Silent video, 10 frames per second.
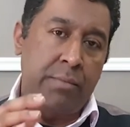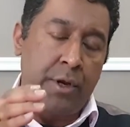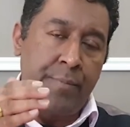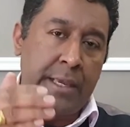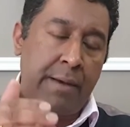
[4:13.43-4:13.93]
I'm
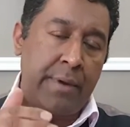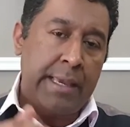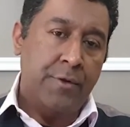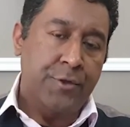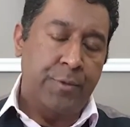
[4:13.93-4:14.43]
going to become
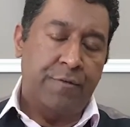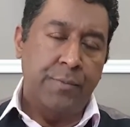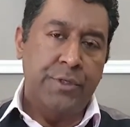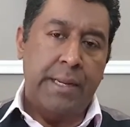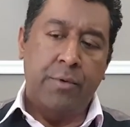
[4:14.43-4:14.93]
accountable.
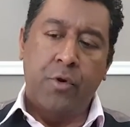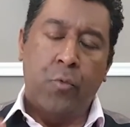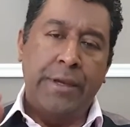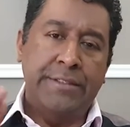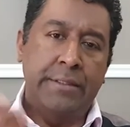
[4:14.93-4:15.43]
From today, I'm going to
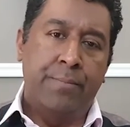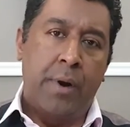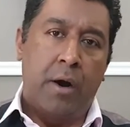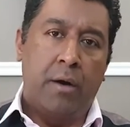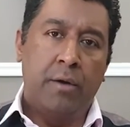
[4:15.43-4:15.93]
raise the
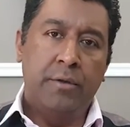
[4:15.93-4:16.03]
bar.